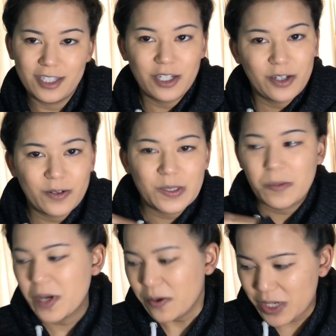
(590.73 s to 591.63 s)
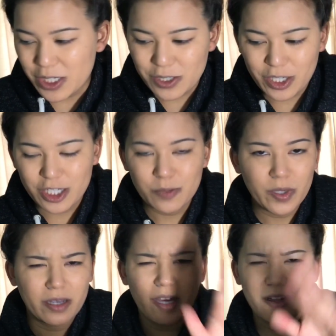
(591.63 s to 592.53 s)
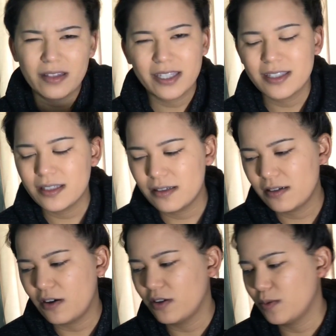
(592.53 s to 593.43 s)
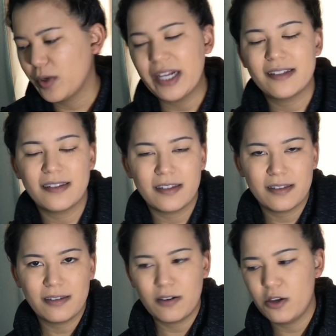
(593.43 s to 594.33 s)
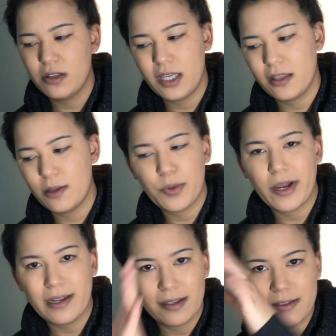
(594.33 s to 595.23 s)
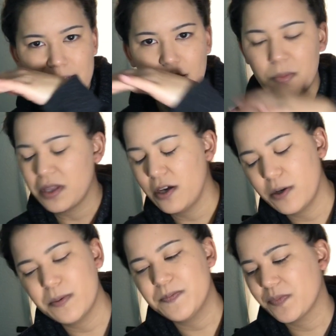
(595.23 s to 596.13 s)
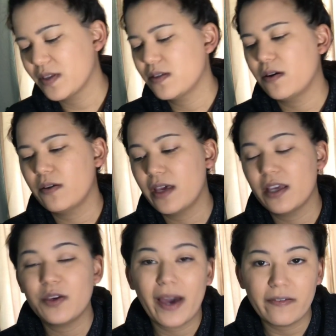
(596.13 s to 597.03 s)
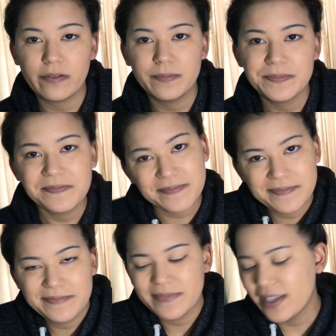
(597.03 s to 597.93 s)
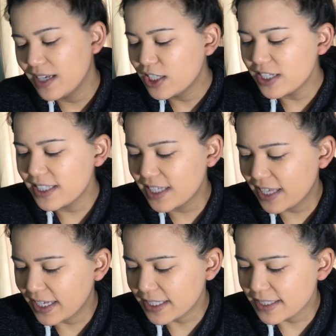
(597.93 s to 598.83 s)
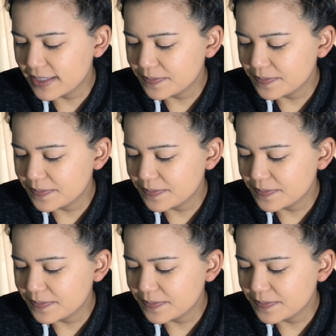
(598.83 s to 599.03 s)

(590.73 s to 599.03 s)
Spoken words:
you know, done my research, but I'll list all the prices and all like the products down below so that you have them just in case.